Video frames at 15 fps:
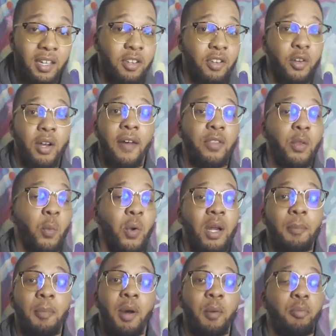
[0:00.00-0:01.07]
You don't have to worry
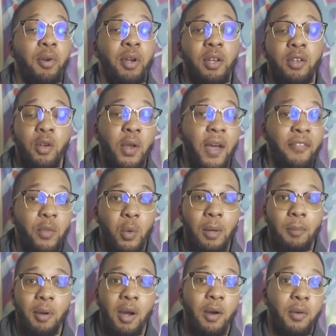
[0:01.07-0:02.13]
about print. You don't have to worry
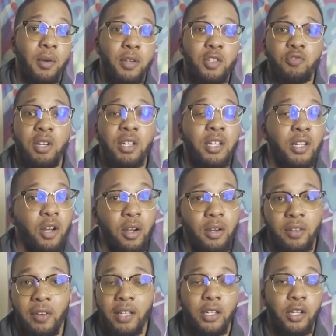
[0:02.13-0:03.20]
about straight to gar-
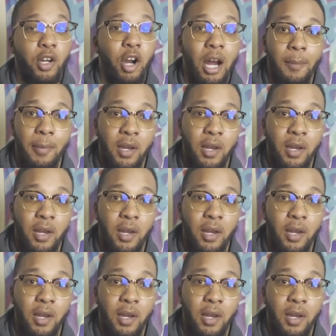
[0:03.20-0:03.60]
direct the garment.